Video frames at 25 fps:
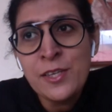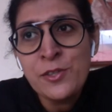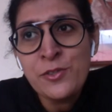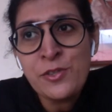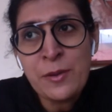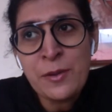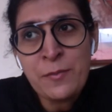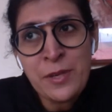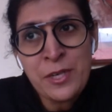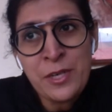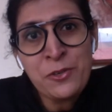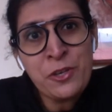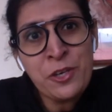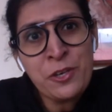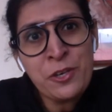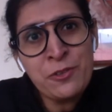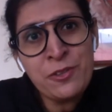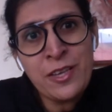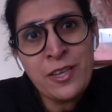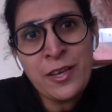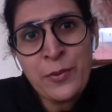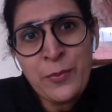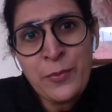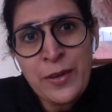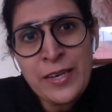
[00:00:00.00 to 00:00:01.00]
So, I mean, do
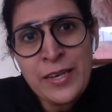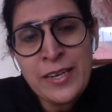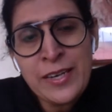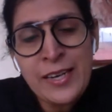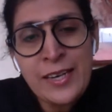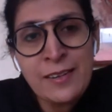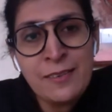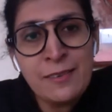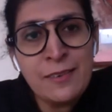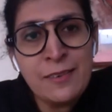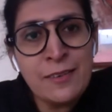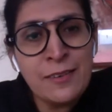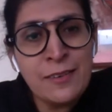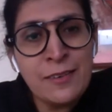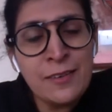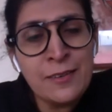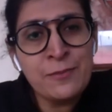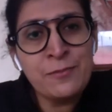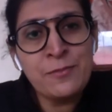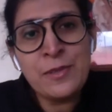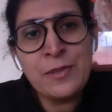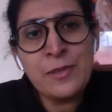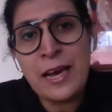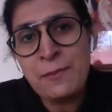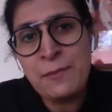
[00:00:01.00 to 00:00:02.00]
you think we need,
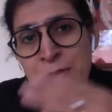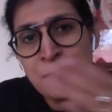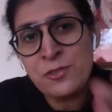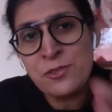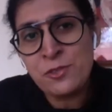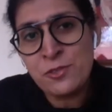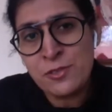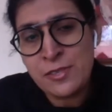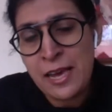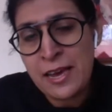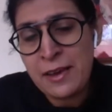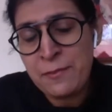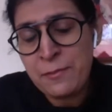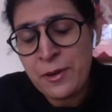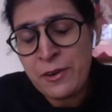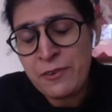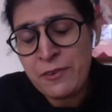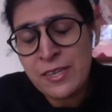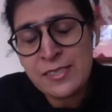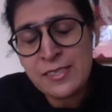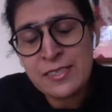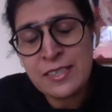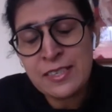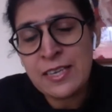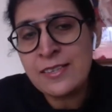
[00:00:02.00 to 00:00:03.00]
uh, I mean, so
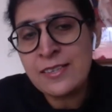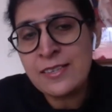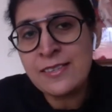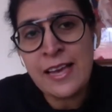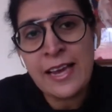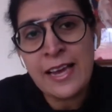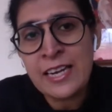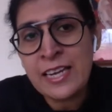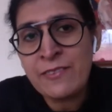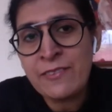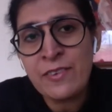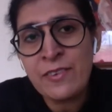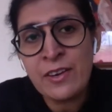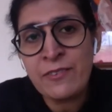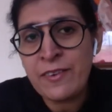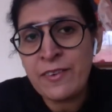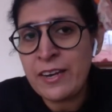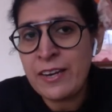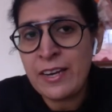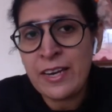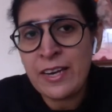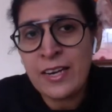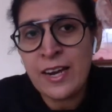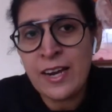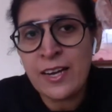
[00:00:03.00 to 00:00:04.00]
cyber risk is anyway
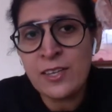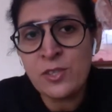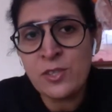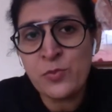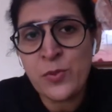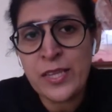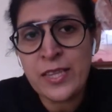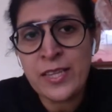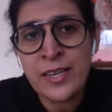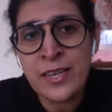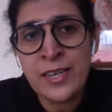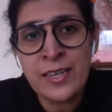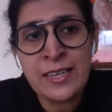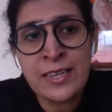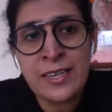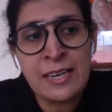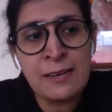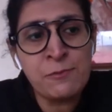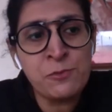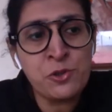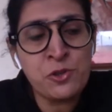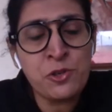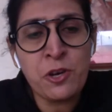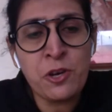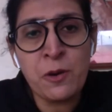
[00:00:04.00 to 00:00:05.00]
very large, whether it
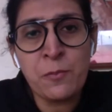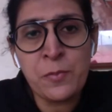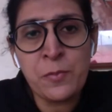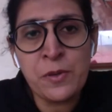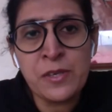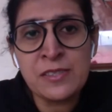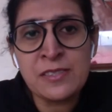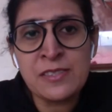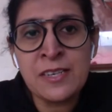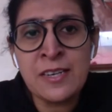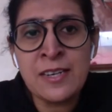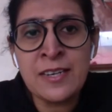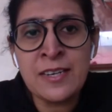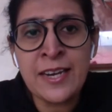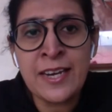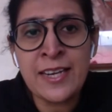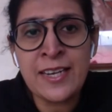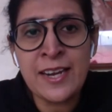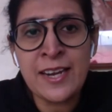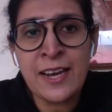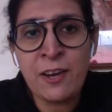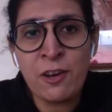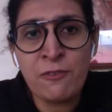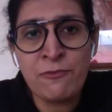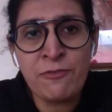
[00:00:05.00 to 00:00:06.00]
comes to your personal
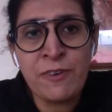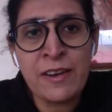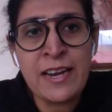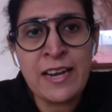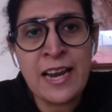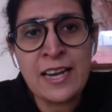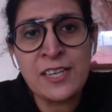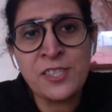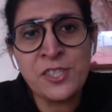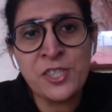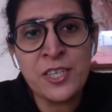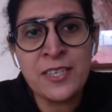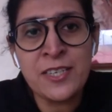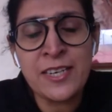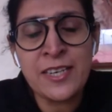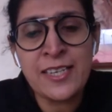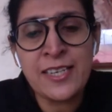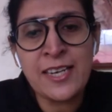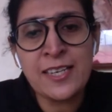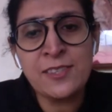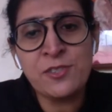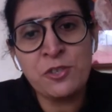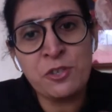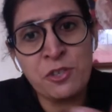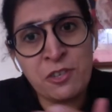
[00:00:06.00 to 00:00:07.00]
data, your financial data.